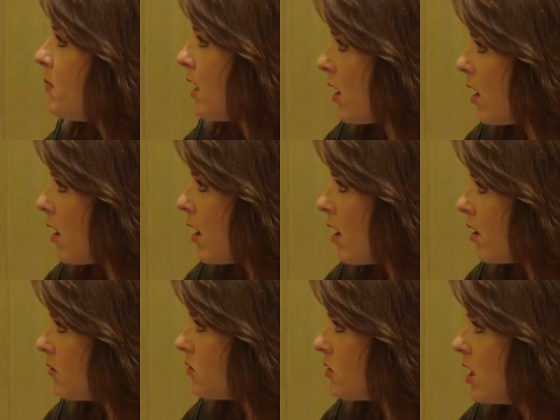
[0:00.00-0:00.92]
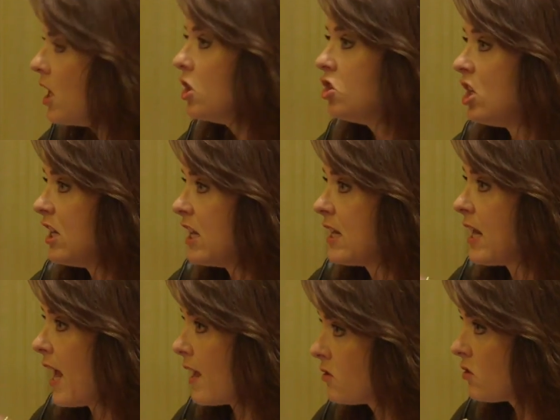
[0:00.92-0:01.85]
because she didn't
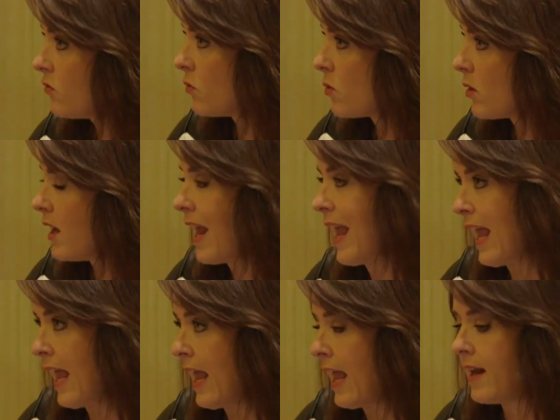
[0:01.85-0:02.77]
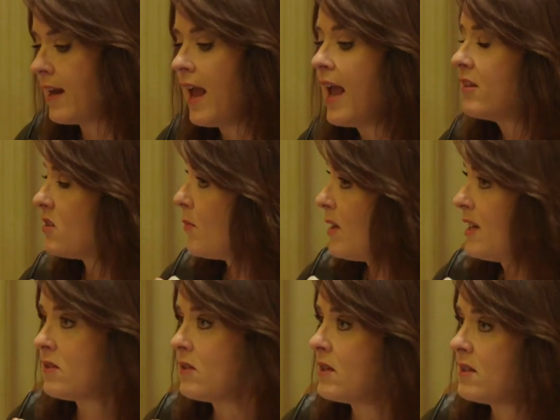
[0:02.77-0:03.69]
ask for it, and
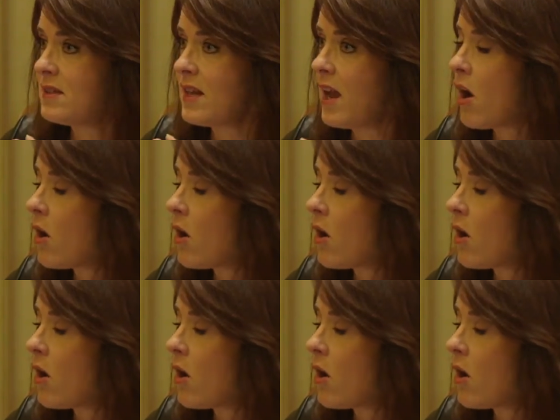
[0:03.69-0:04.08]
somebody's going to say,